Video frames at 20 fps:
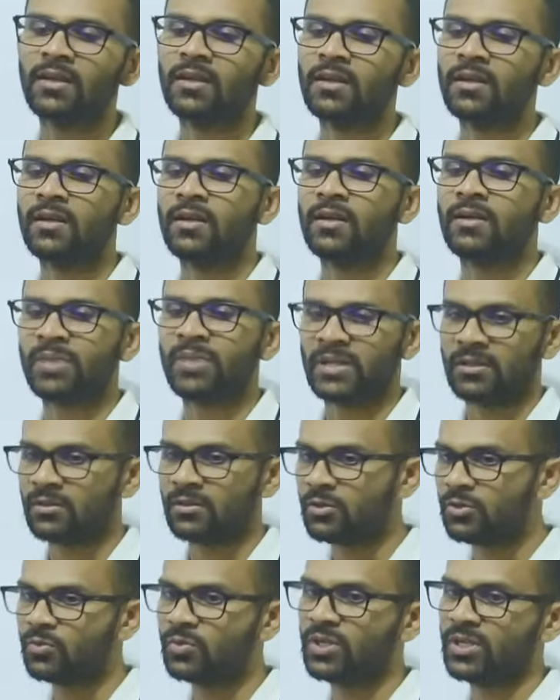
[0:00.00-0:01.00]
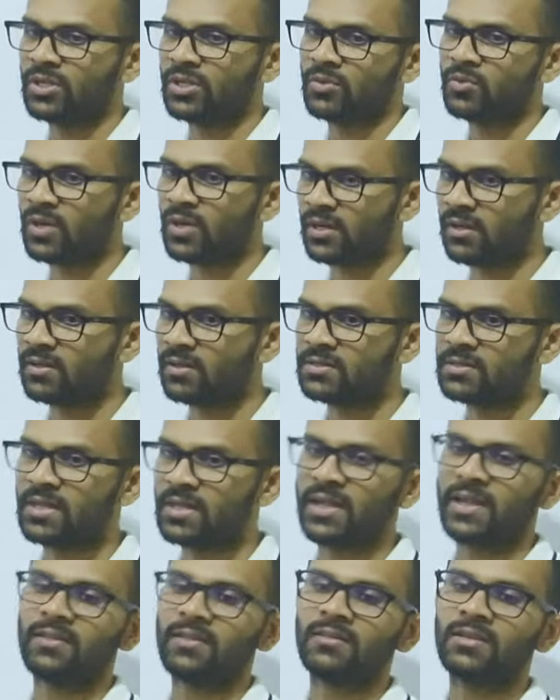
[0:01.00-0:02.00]
But you need to understand
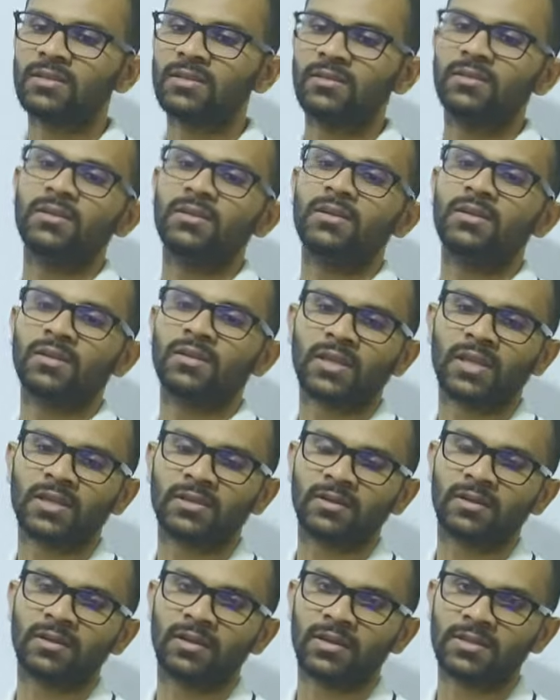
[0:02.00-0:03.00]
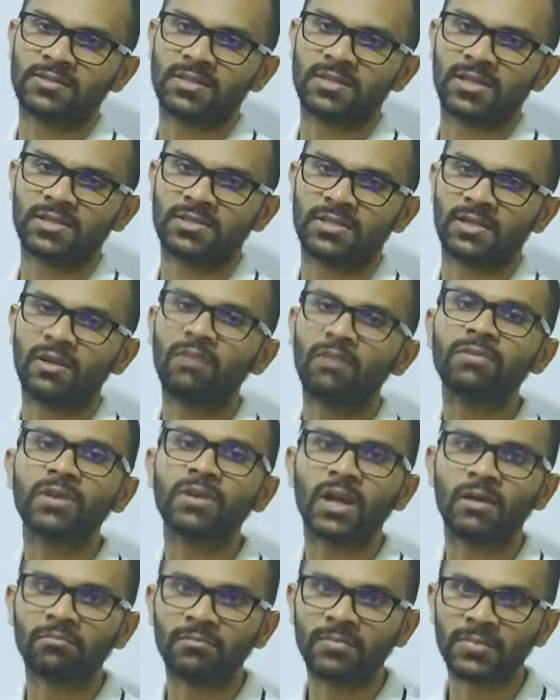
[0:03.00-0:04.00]
the categorization of
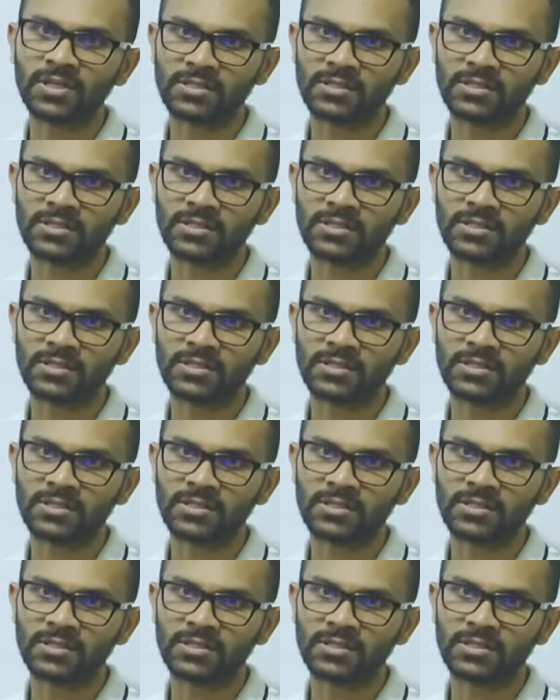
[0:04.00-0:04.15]
numbers.